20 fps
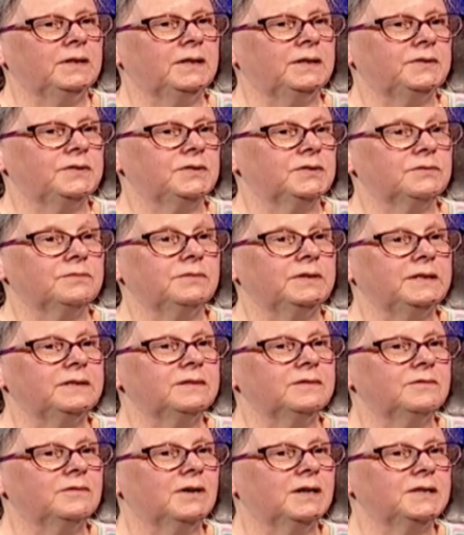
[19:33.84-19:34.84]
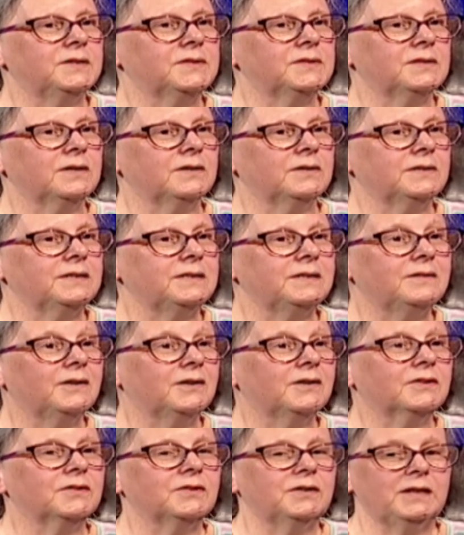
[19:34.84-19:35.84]
learn to read and write Sylheti
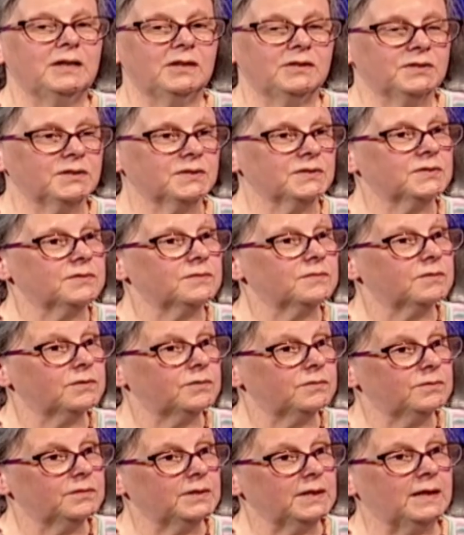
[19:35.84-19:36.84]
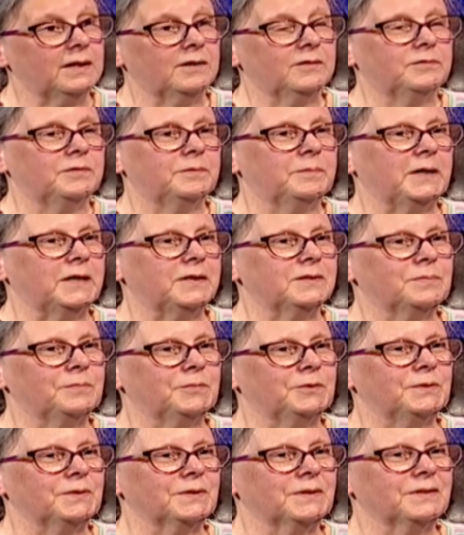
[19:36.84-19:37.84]
Nagri just through the alphabet
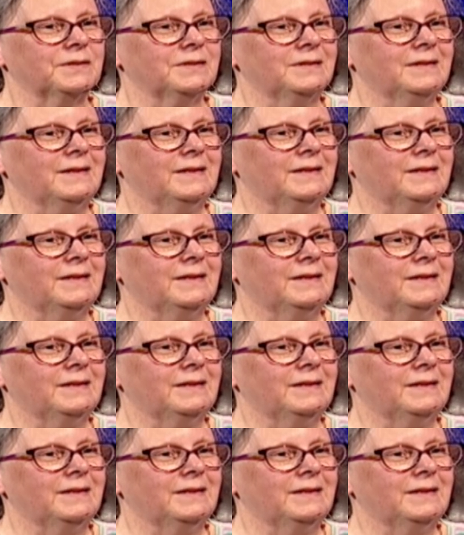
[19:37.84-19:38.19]
book,